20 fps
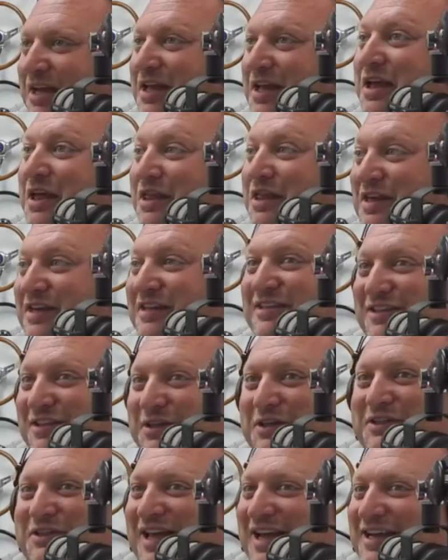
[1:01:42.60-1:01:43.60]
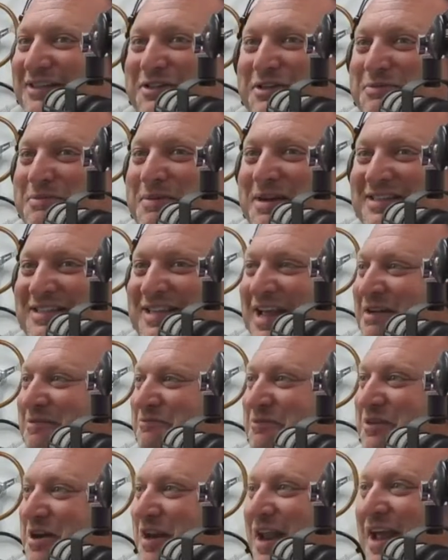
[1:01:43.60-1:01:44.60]
this looks like too much damn
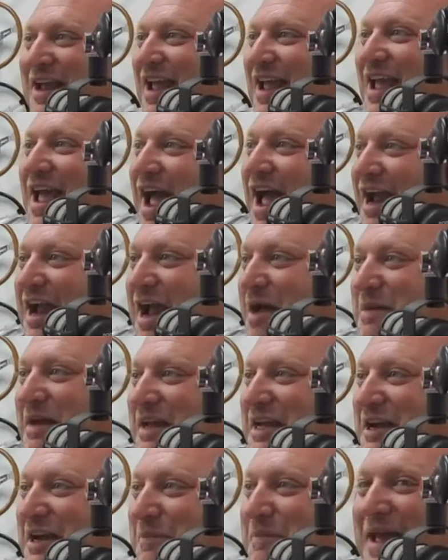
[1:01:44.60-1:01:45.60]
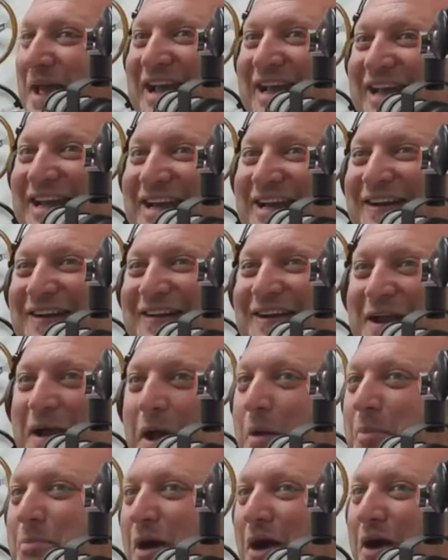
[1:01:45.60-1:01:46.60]
fun. Like, I got my gear back here. I'll
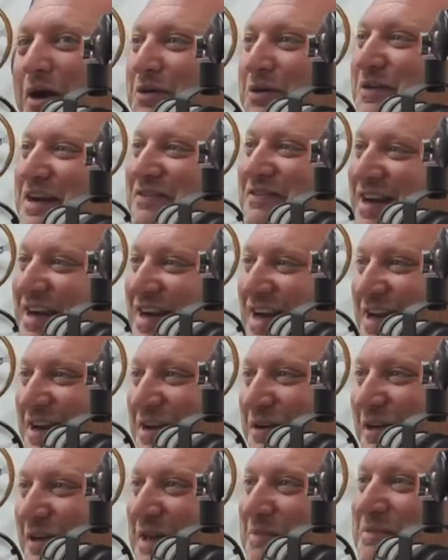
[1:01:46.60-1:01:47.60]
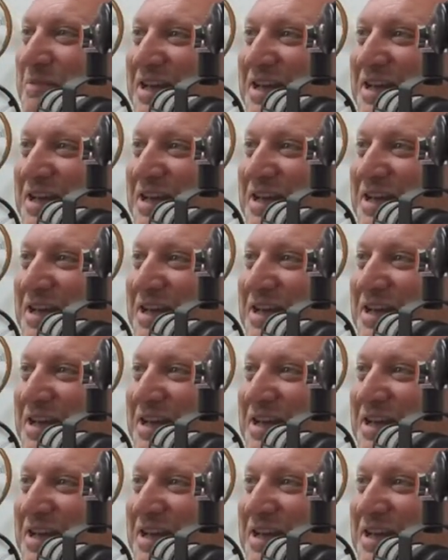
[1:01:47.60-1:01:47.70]
borrow whatever I need to do. Get me in